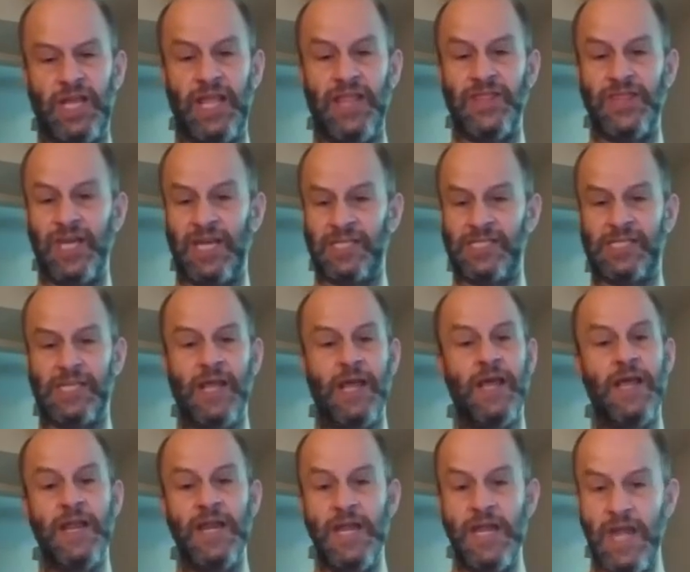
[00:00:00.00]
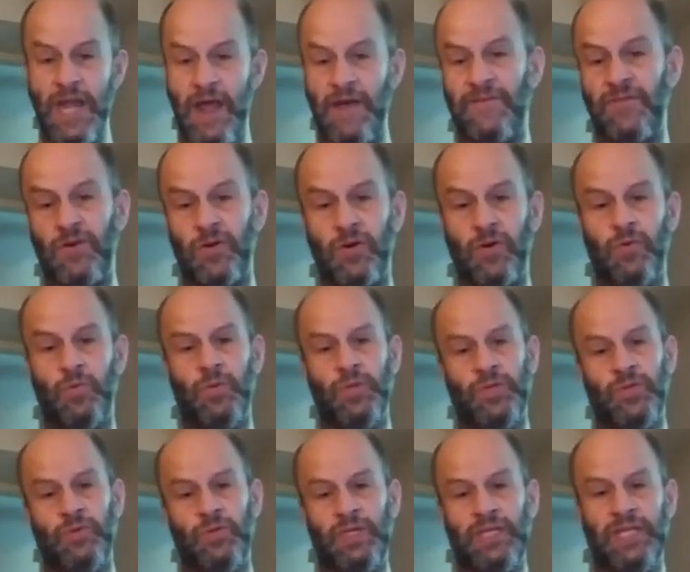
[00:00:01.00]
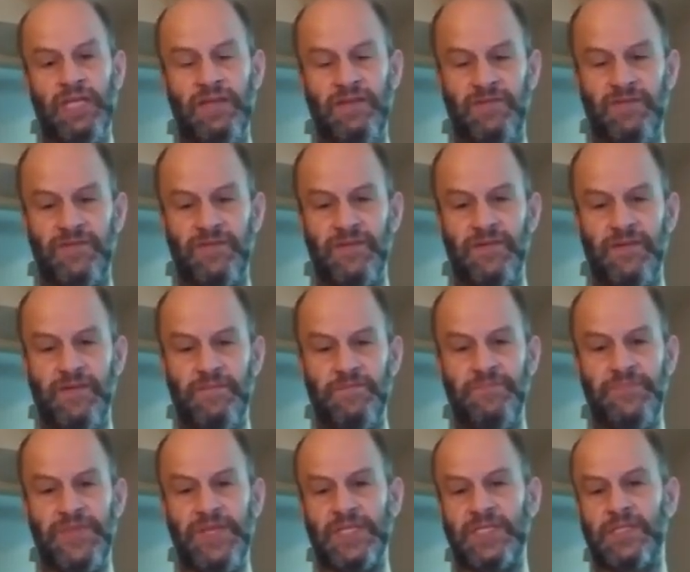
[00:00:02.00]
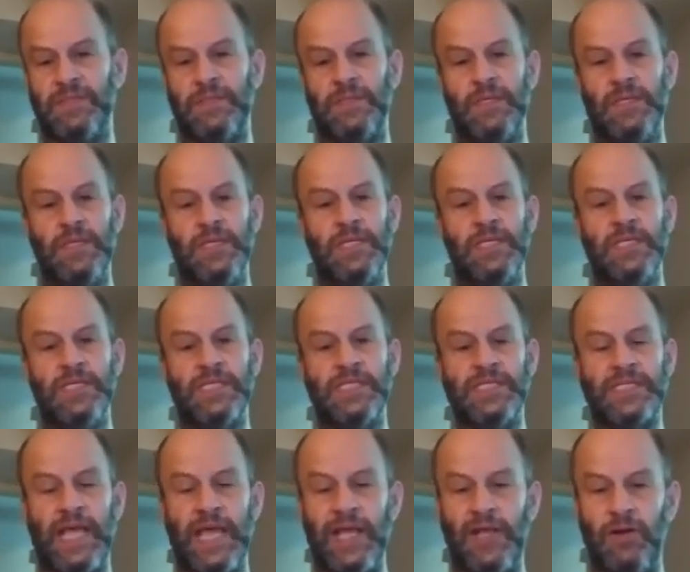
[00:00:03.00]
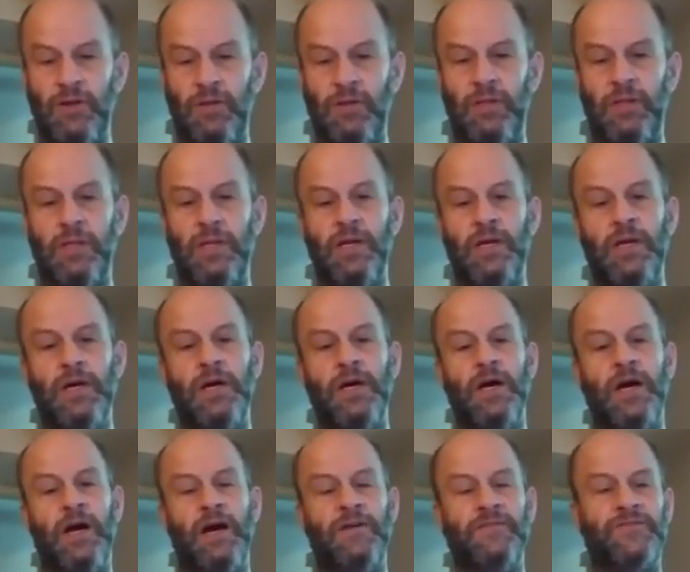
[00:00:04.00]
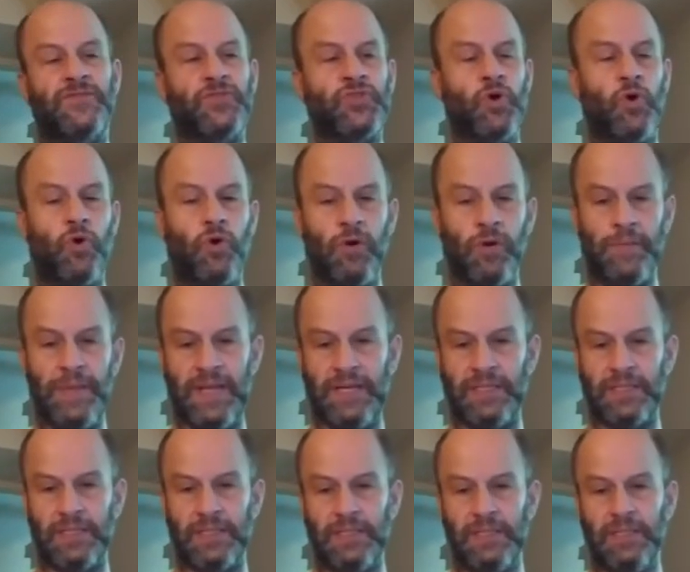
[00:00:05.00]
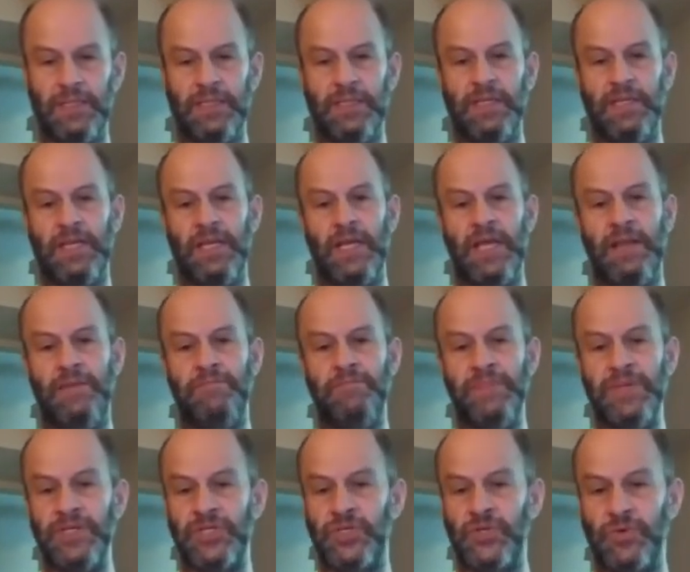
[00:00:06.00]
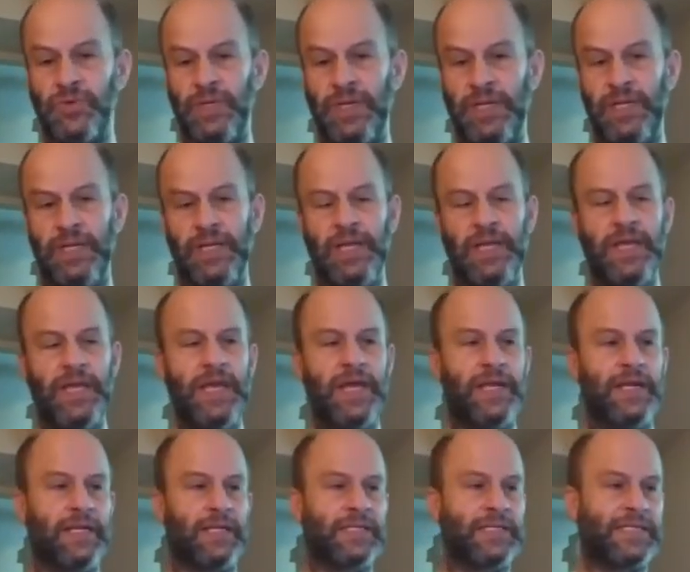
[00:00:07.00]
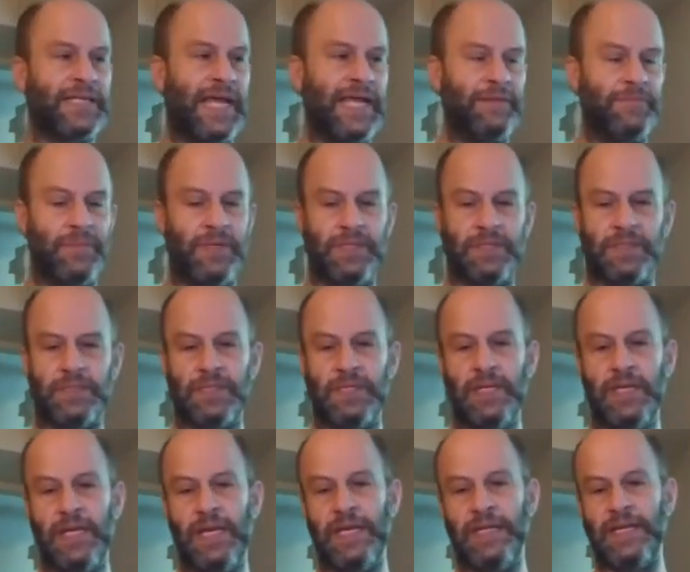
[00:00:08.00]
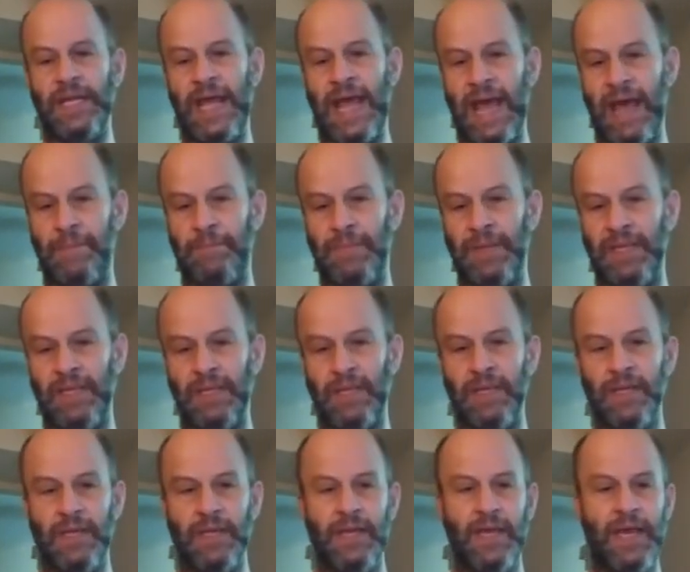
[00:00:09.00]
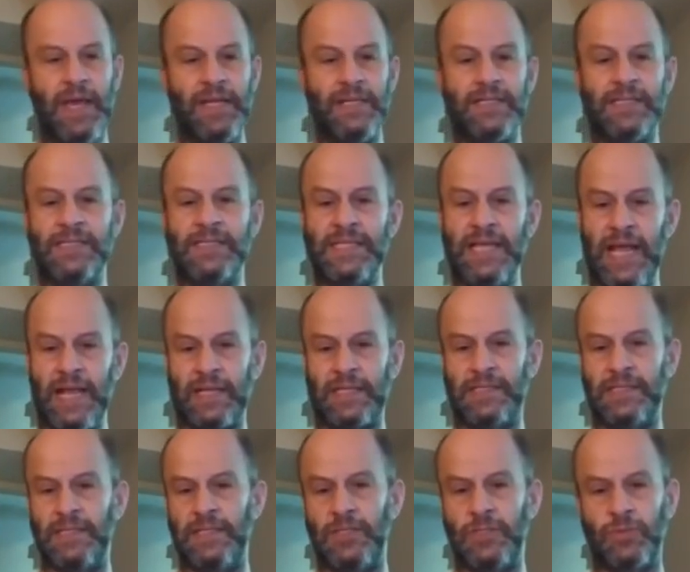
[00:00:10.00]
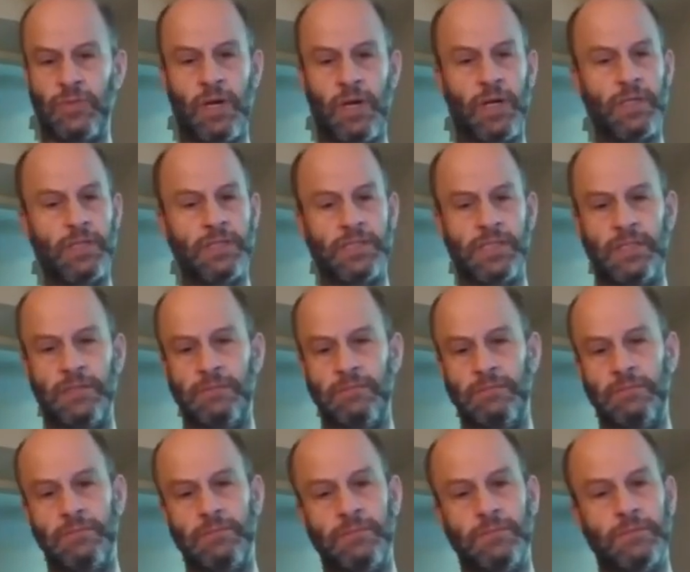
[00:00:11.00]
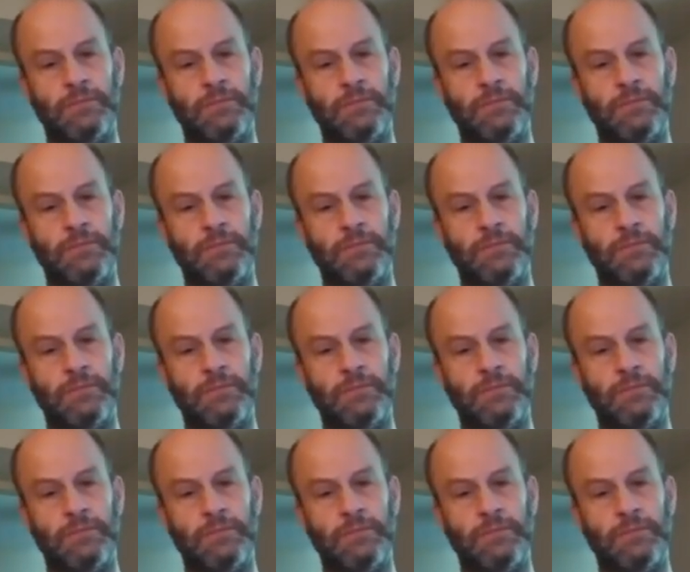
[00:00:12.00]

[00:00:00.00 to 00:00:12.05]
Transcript: And thus, never will you leave this cycle of torment and misery and excitement and happy and sex and drugs and